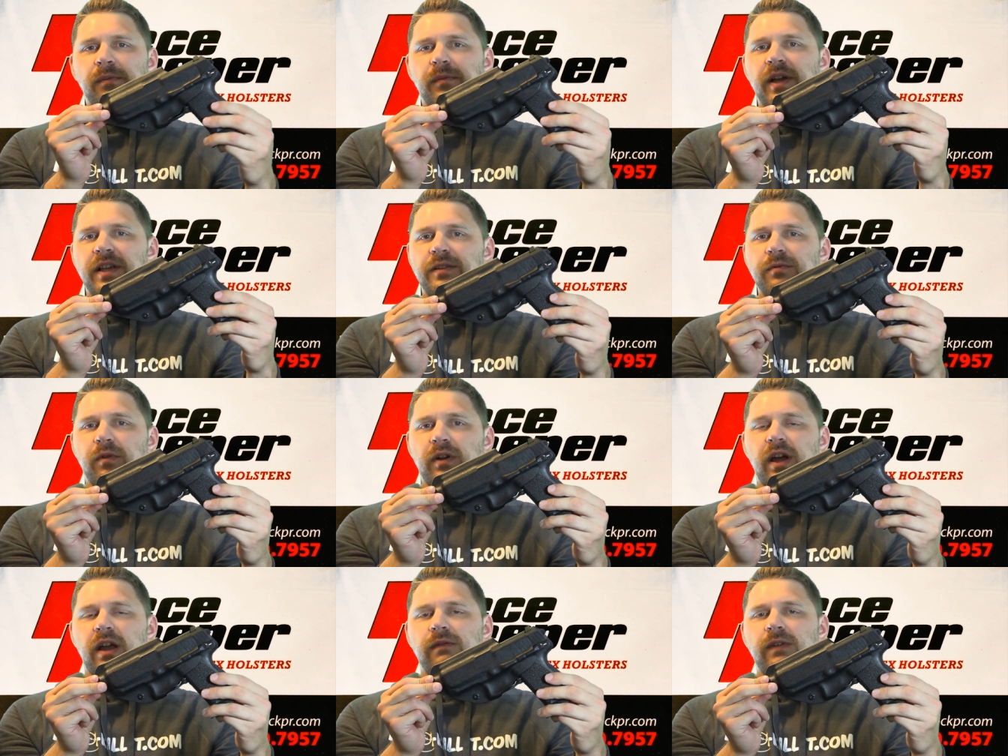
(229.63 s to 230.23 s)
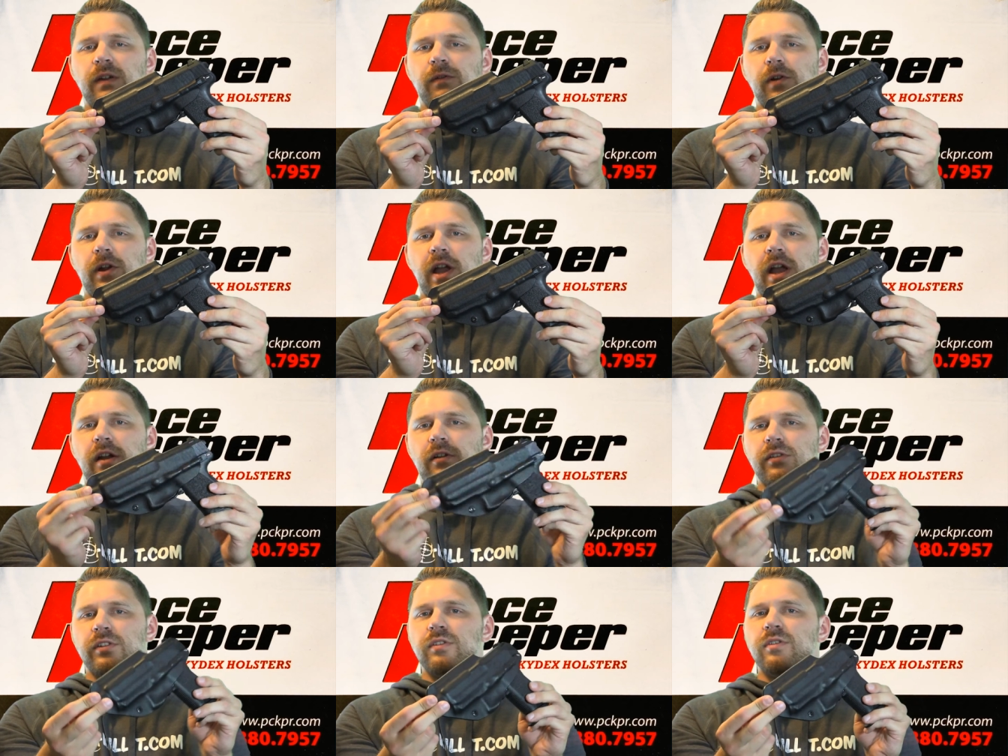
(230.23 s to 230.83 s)
Best one I've ever
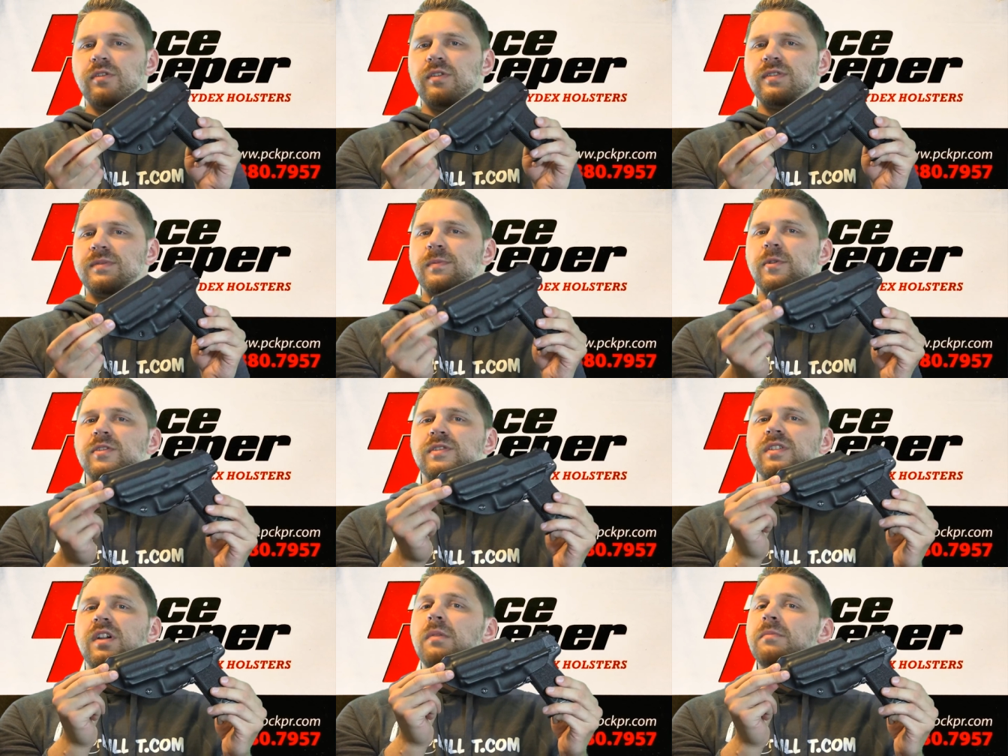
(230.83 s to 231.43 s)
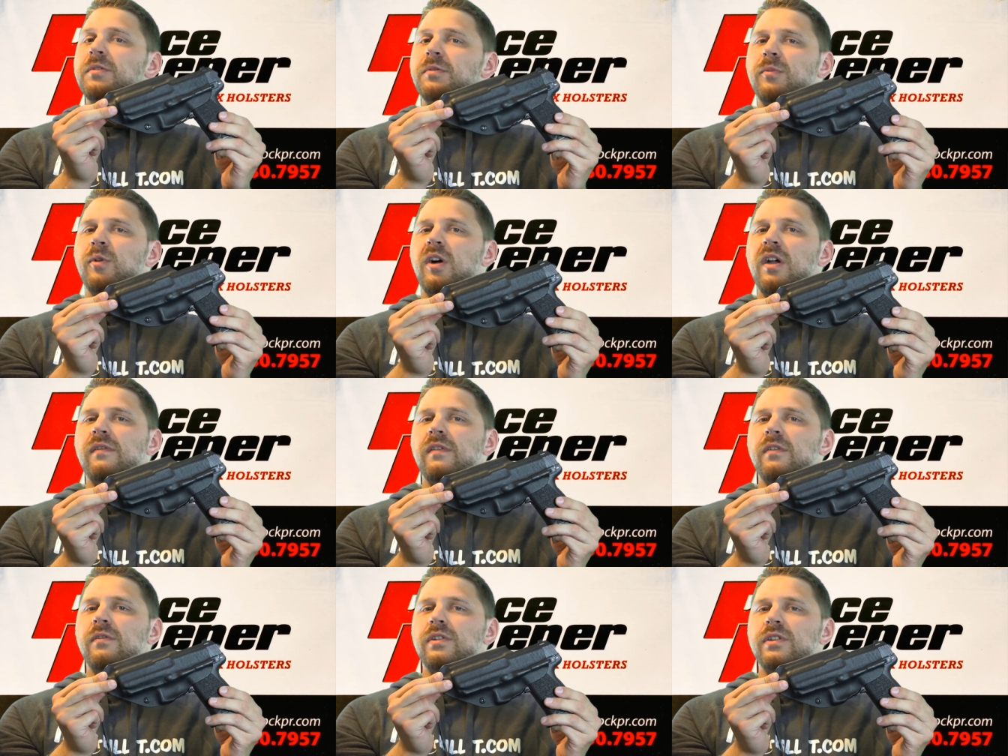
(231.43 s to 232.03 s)
had or used, most comfortable
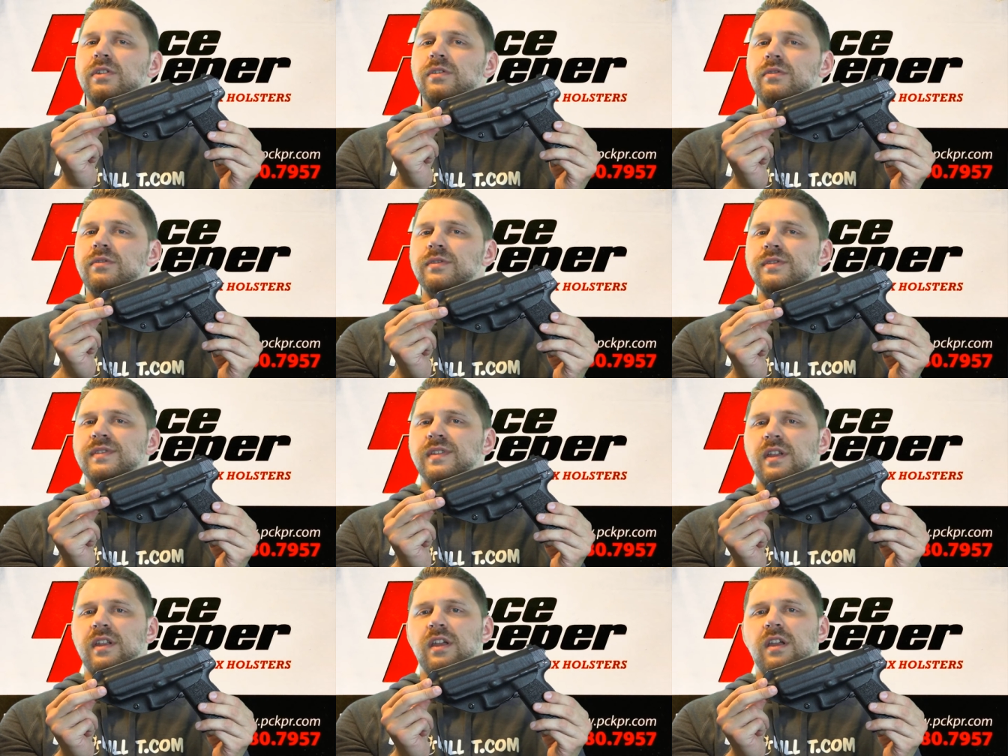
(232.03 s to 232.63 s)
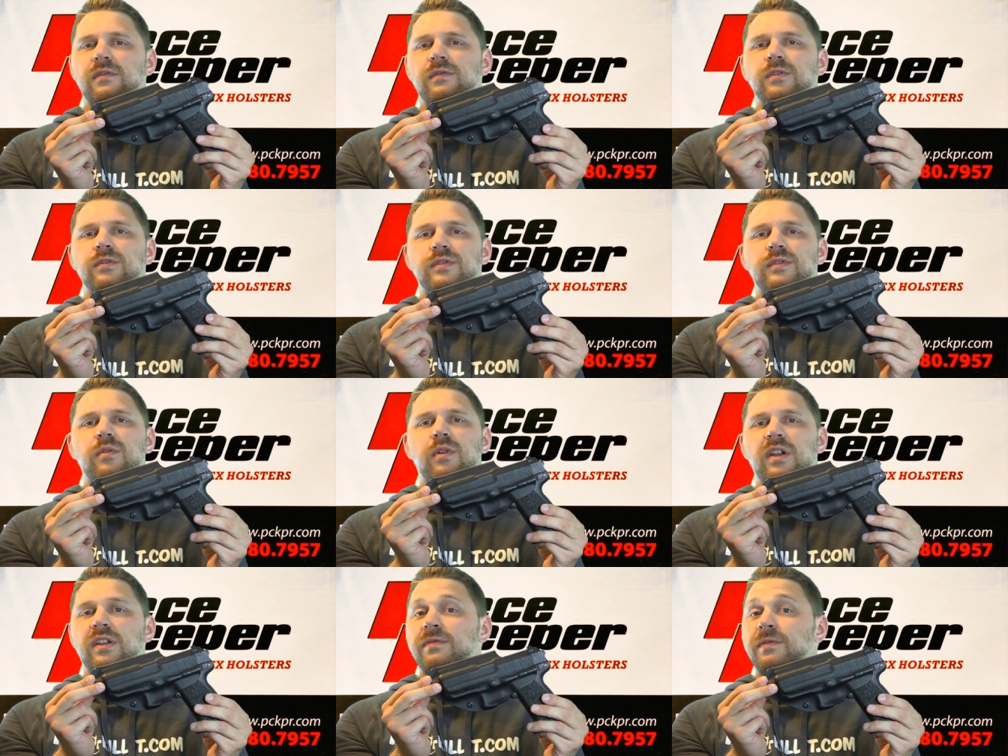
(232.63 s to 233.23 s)
I've ever used, and I've
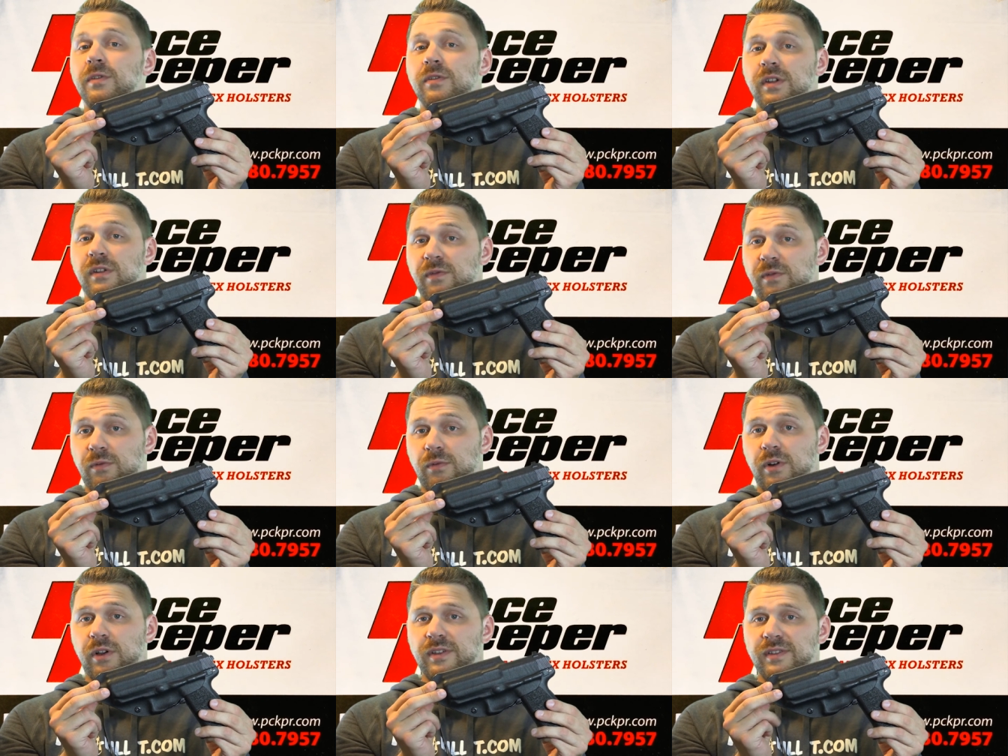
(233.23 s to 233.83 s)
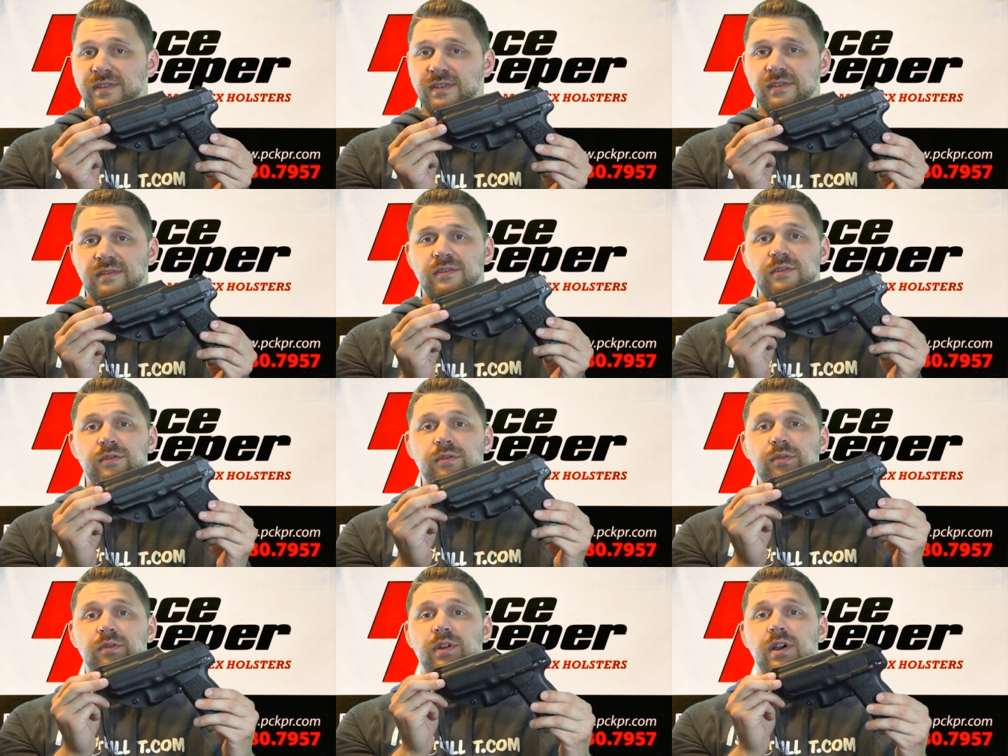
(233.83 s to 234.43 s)
used quite a few different ones
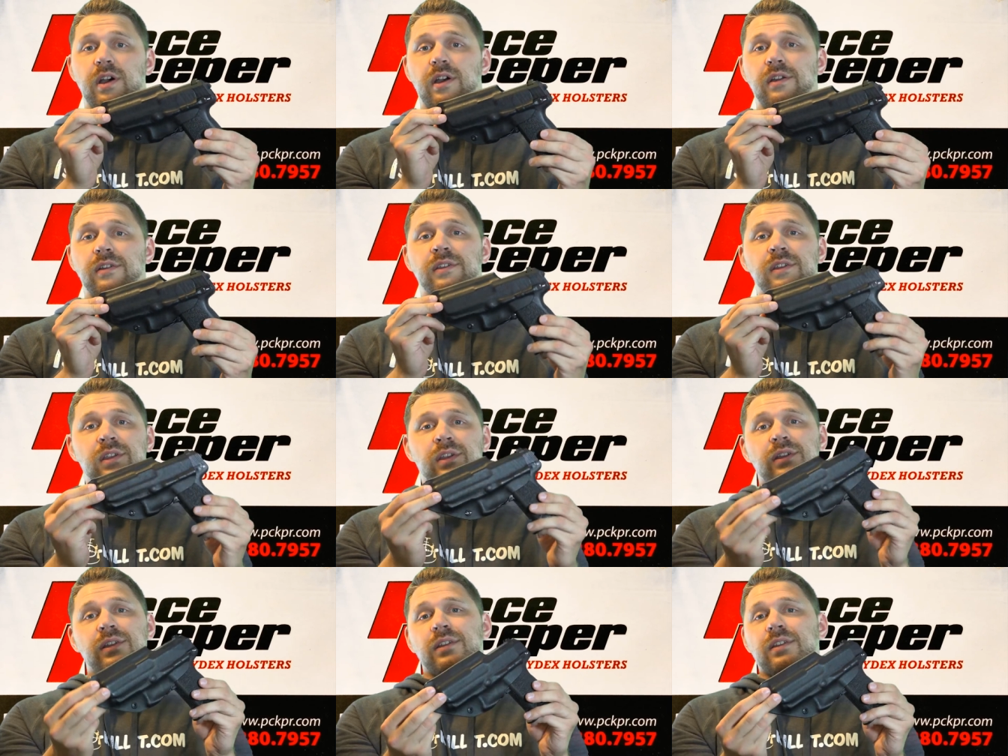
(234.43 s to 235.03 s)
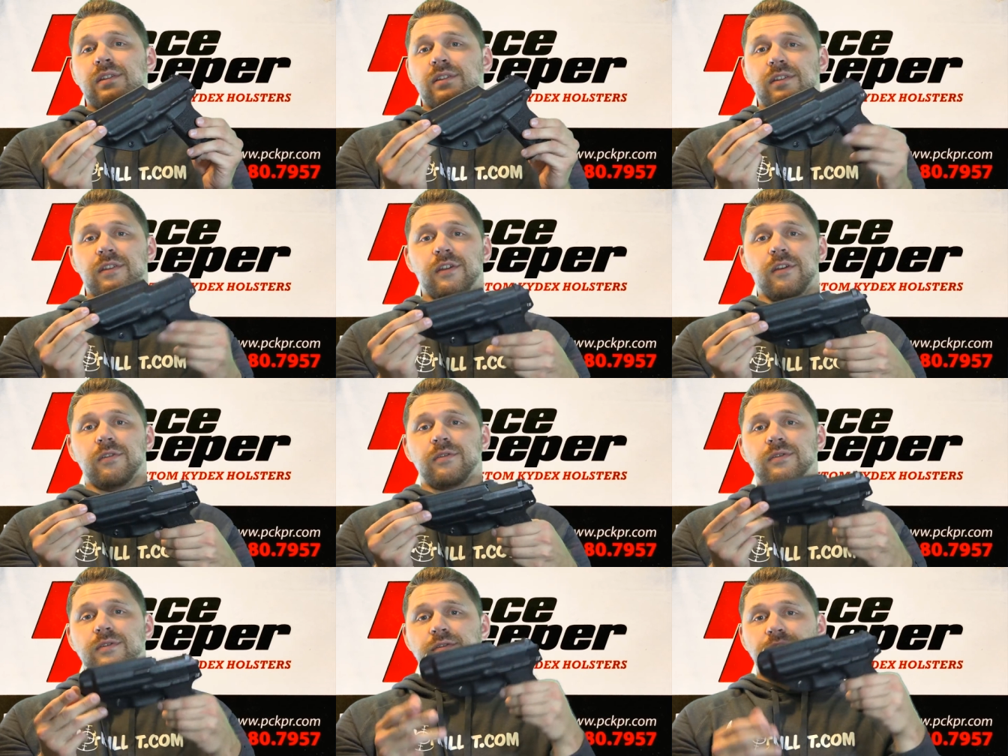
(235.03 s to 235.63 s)
to, uh, you
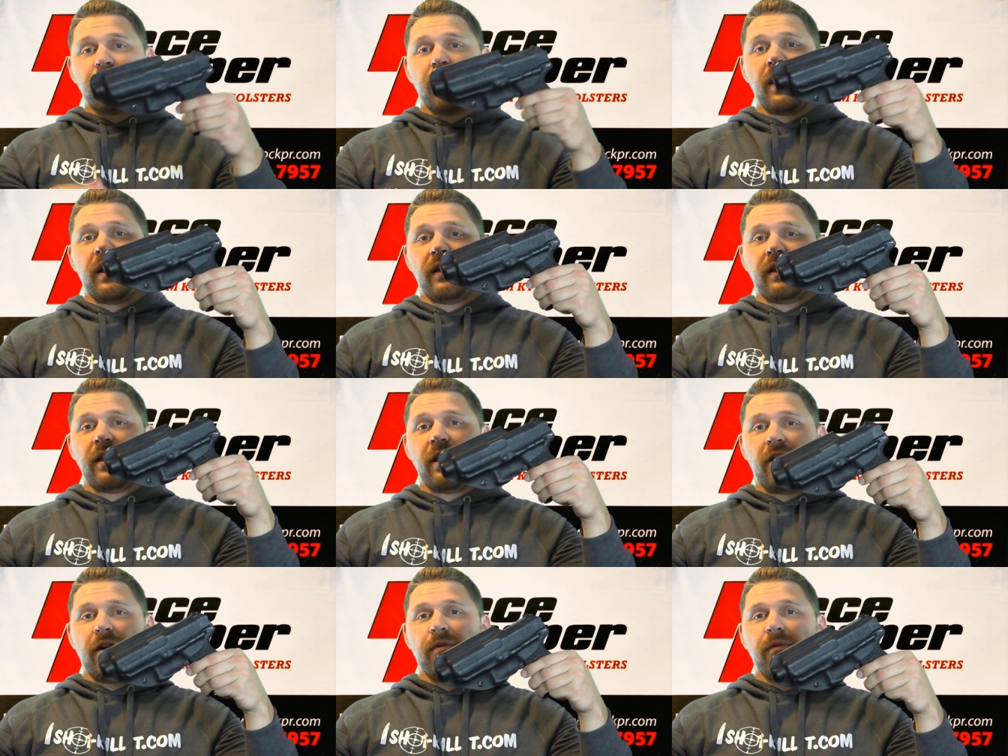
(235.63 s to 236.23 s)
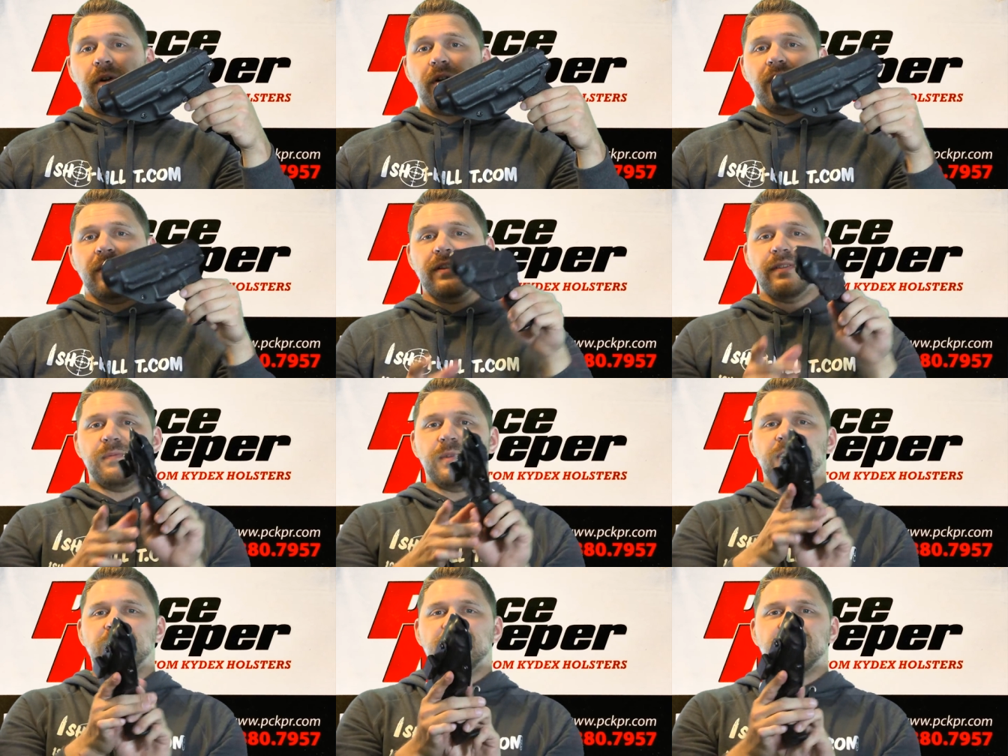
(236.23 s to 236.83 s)
know, try and carry one of
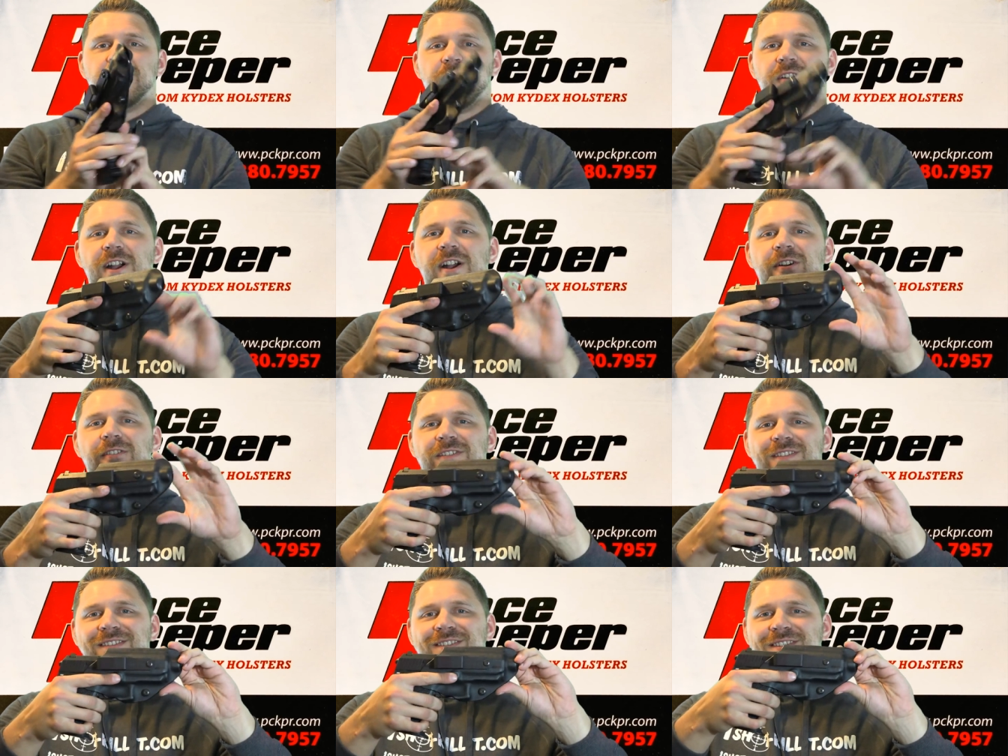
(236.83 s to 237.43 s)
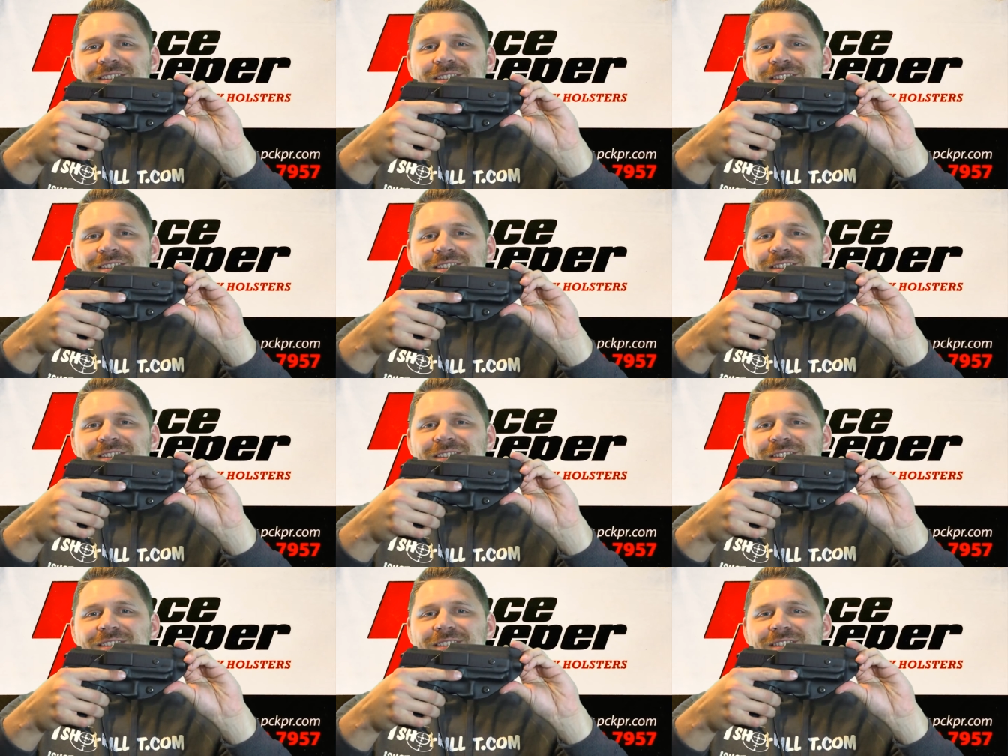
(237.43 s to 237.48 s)
these beasts around.